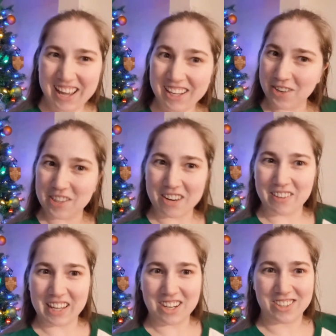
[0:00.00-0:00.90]
A year without a
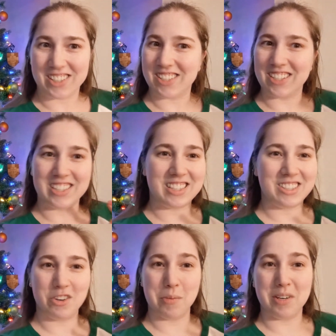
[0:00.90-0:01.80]
vacation is just
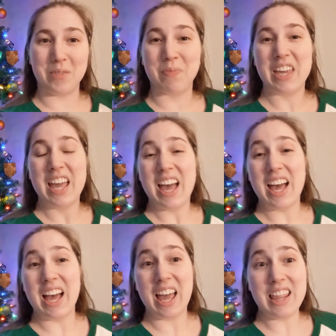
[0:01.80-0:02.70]
criminal.
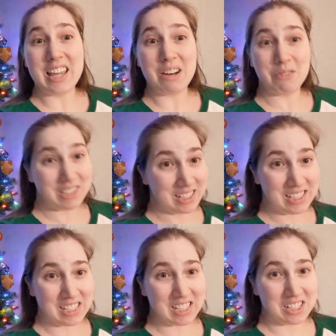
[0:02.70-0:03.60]
And then, was
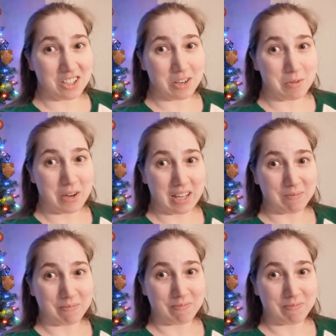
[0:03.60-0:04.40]
Disney just a dream away?